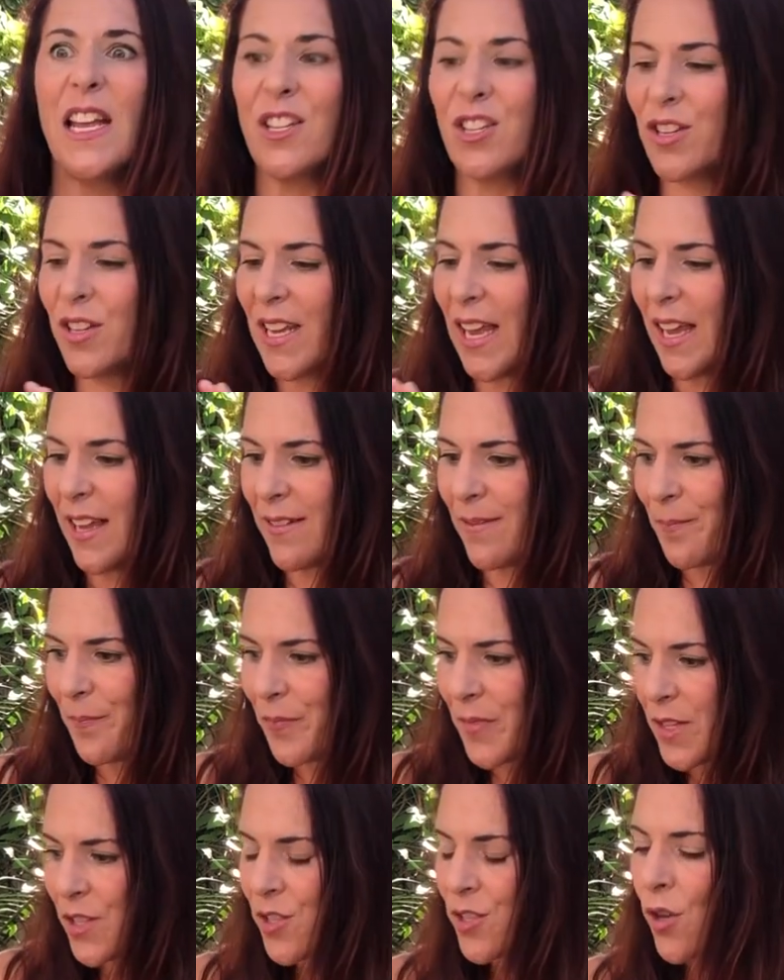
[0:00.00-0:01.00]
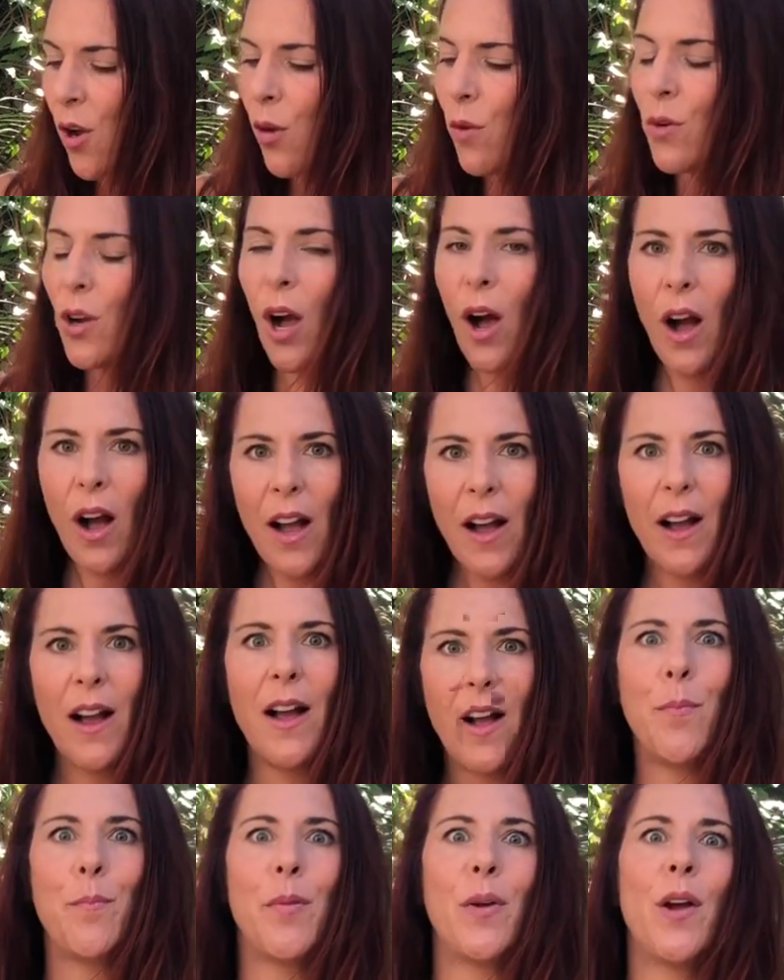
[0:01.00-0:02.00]
to get so caught
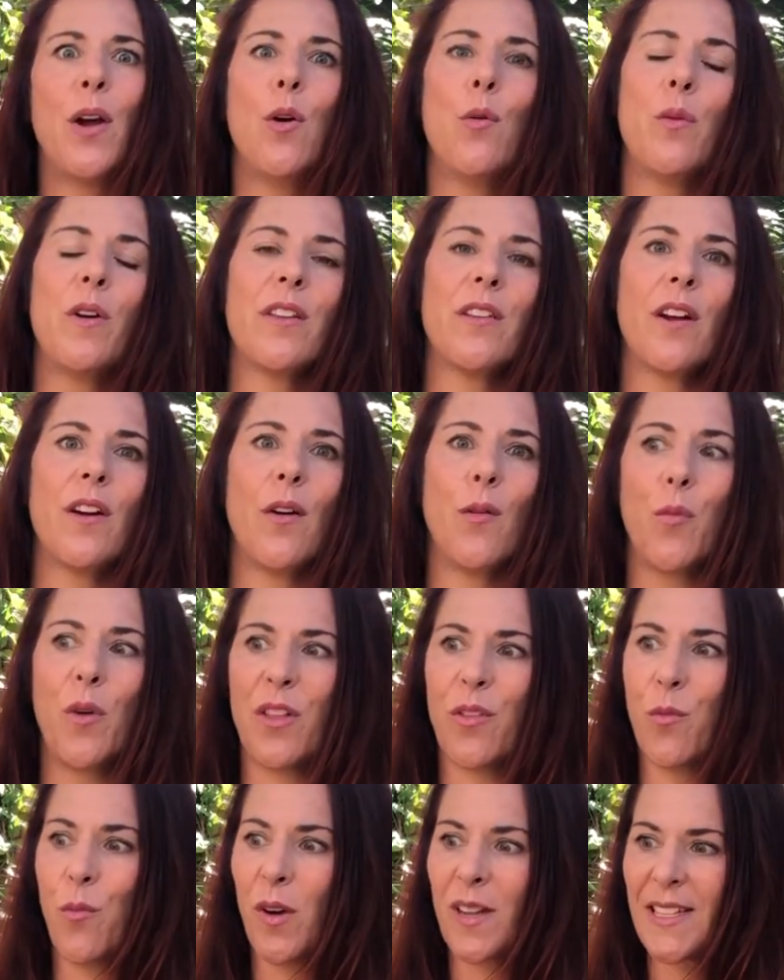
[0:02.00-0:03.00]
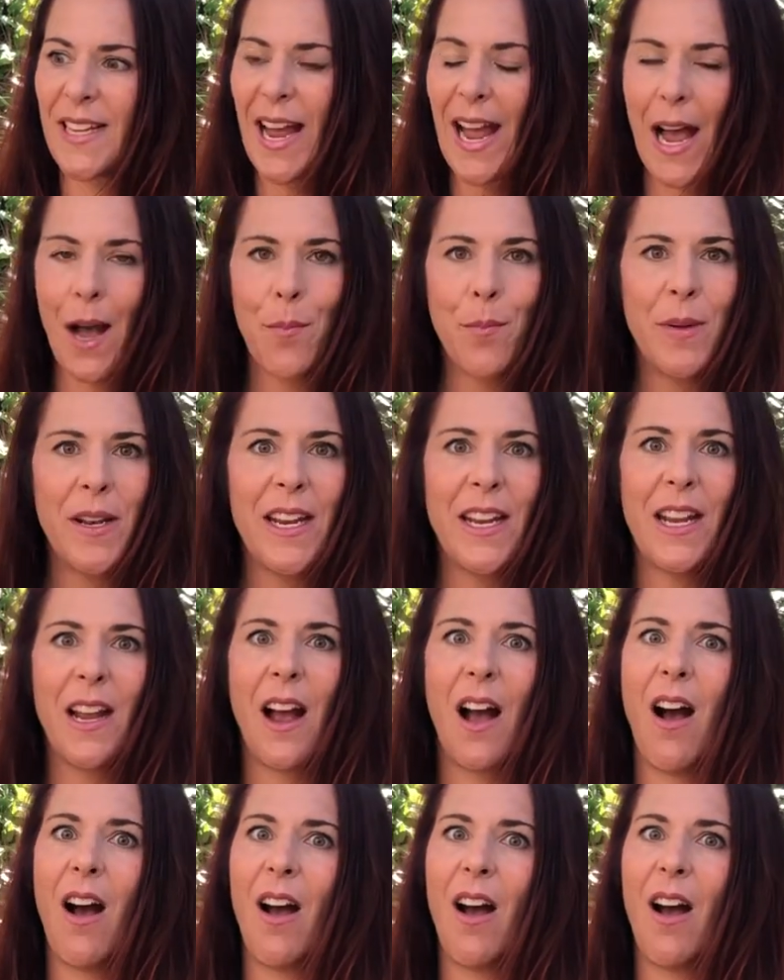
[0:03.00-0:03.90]
up with what's happening